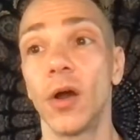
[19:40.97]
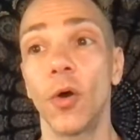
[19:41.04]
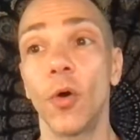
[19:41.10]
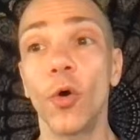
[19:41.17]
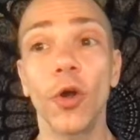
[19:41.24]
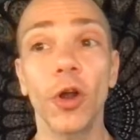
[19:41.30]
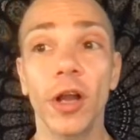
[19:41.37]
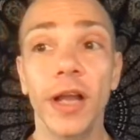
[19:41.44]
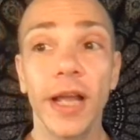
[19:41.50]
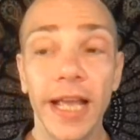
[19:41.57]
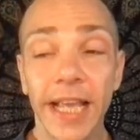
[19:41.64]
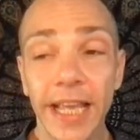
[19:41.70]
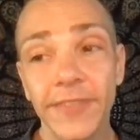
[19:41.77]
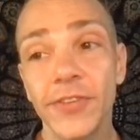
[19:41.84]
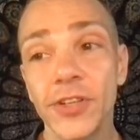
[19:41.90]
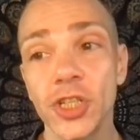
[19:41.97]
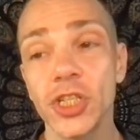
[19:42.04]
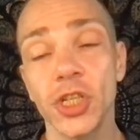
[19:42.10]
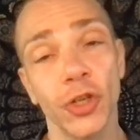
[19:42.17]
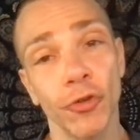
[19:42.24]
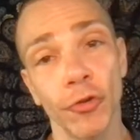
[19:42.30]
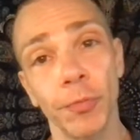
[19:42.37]
or even
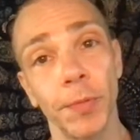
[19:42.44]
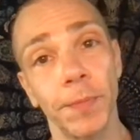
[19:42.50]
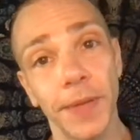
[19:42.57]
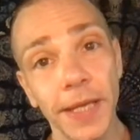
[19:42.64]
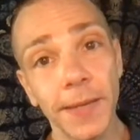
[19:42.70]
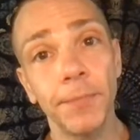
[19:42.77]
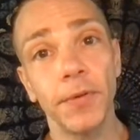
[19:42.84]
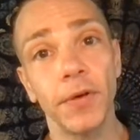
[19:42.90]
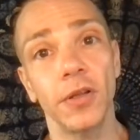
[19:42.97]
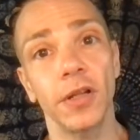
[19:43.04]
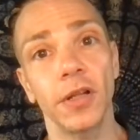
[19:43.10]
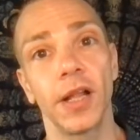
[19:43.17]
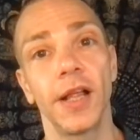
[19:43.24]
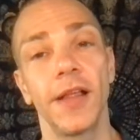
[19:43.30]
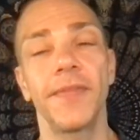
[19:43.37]
just a group of people